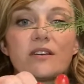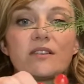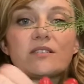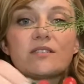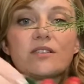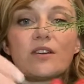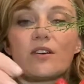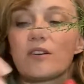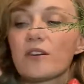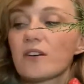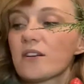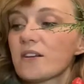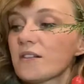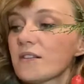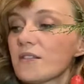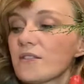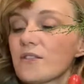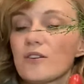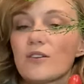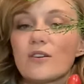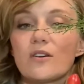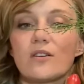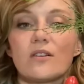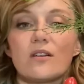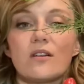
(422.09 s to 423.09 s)
are gonna
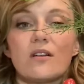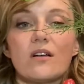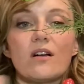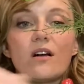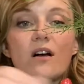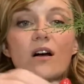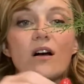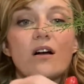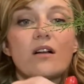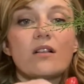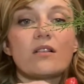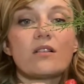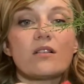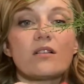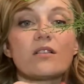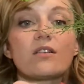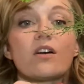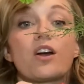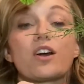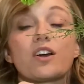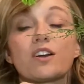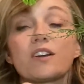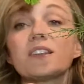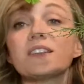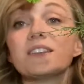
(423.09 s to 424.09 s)

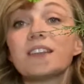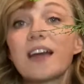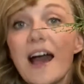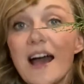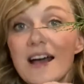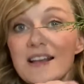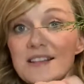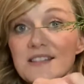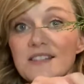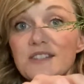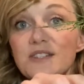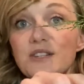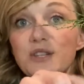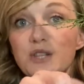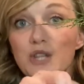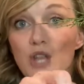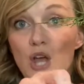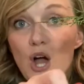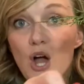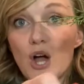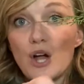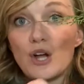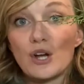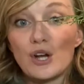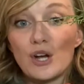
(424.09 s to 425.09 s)
last
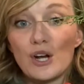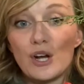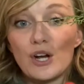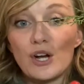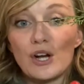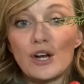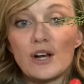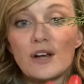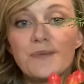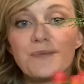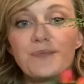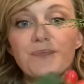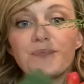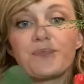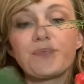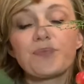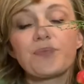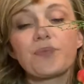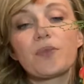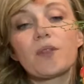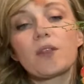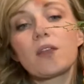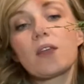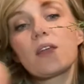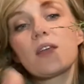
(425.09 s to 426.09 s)
longer
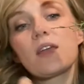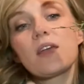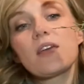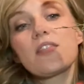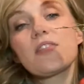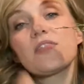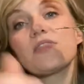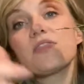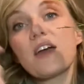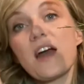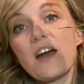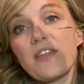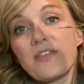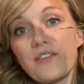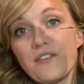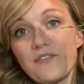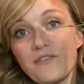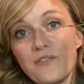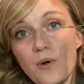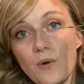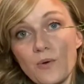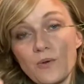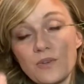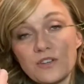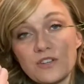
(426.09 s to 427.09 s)
than the
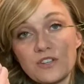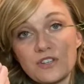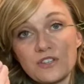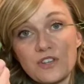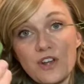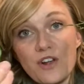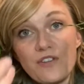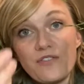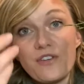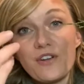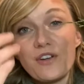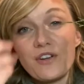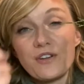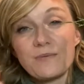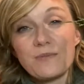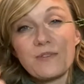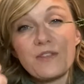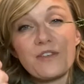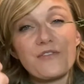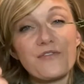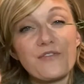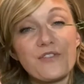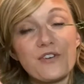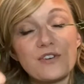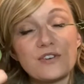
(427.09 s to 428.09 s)
foliages are. They're gonna be
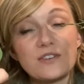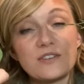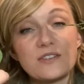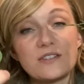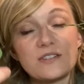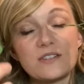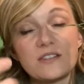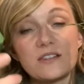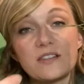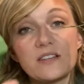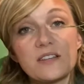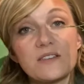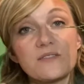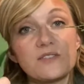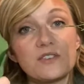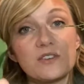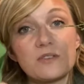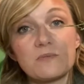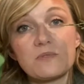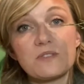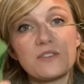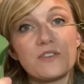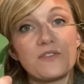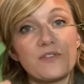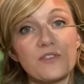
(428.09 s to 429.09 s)
the leaves are gonna
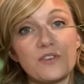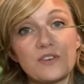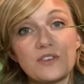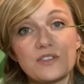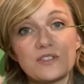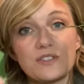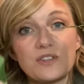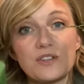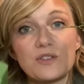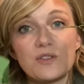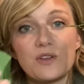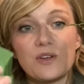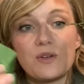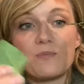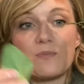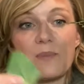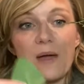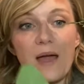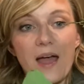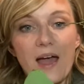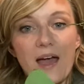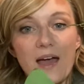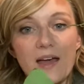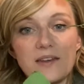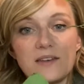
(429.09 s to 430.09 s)
be the first to look
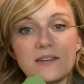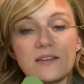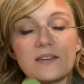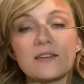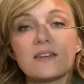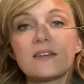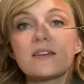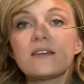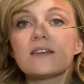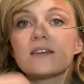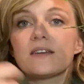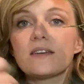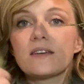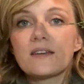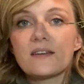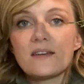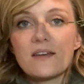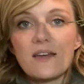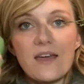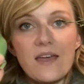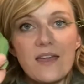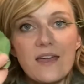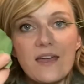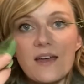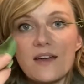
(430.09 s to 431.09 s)
bad
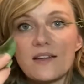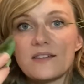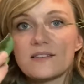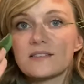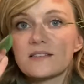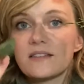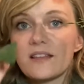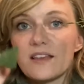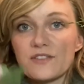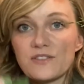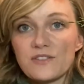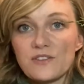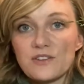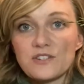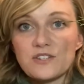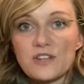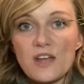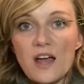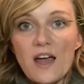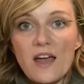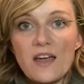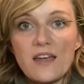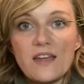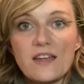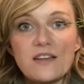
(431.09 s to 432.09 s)
and like they're
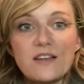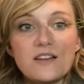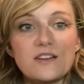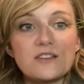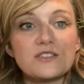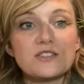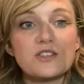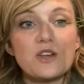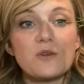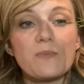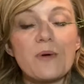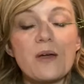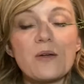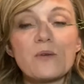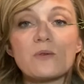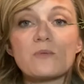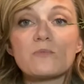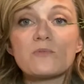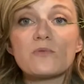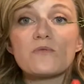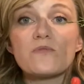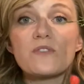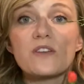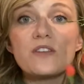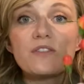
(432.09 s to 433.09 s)
dying. So by
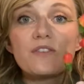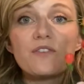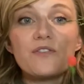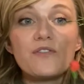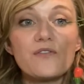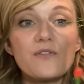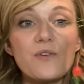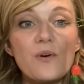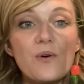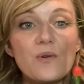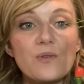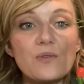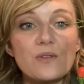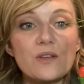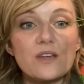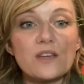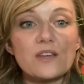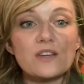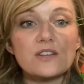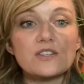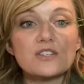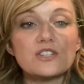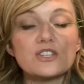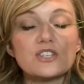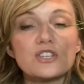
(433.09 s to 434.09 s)
removing the
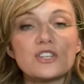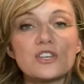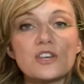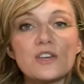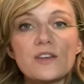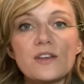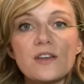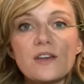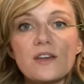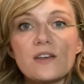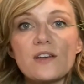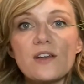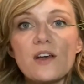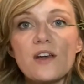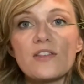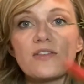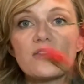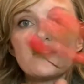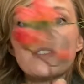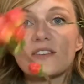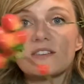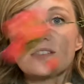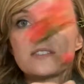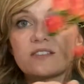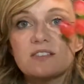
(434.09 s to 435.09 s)
foliage,
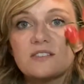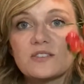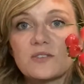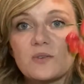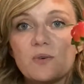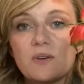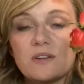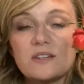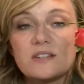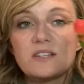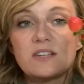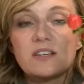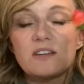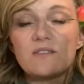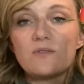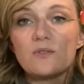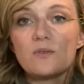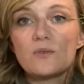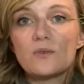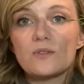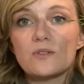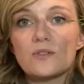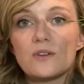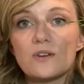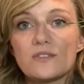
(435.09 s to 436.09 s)
this is going to give you
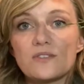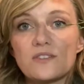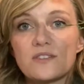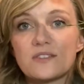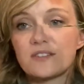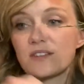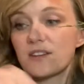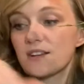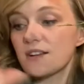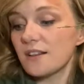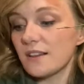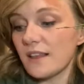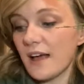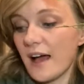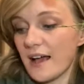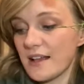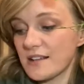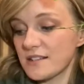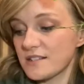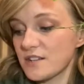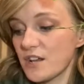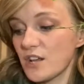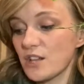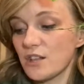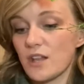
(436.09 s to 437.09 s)
a look that's gonna
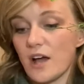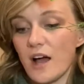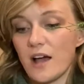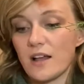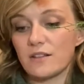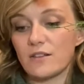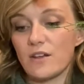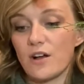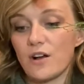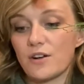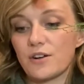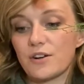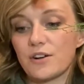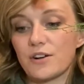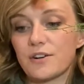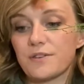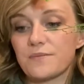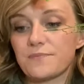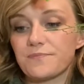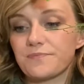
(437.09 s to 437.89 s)
last a lot longer.